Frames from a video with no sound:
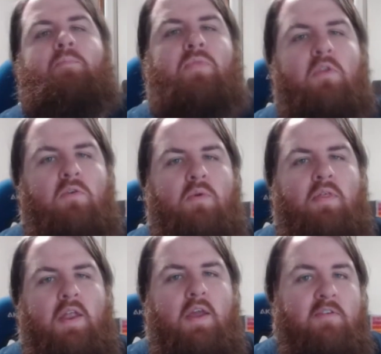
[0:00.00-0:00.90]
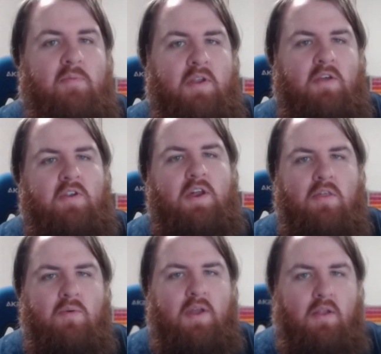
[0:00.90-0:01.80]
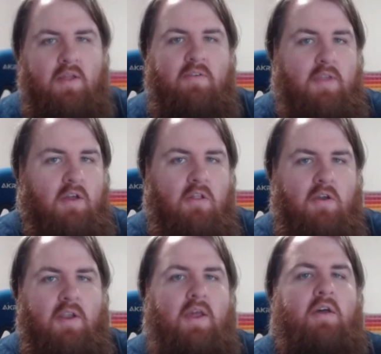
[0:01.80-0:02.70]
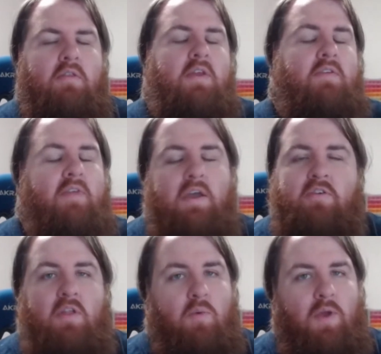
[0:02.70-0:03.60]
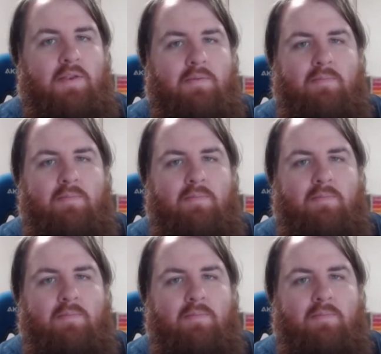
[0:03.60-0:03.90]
So with that explanation out of the way, let's take a look at how things actually went.